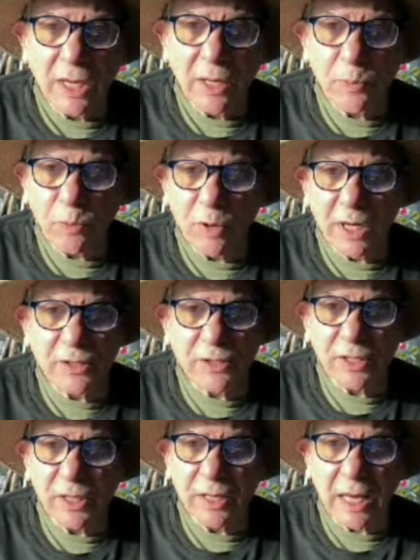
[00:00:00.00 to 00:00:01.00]
It
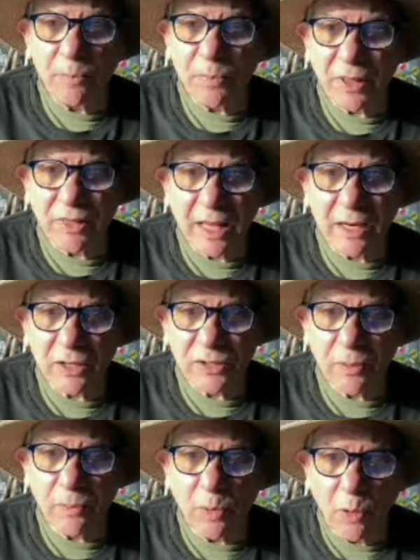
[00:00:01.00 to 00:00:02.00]
brings in empathetic
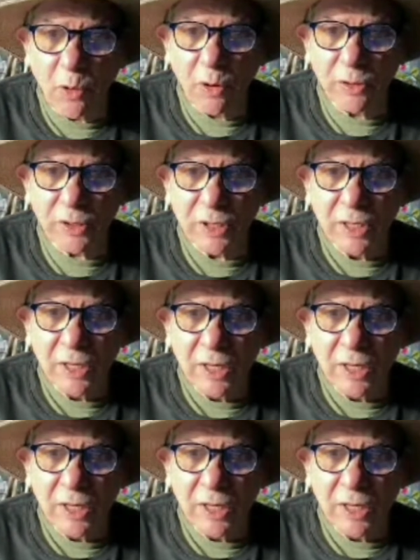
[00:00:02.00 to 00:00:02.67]
support.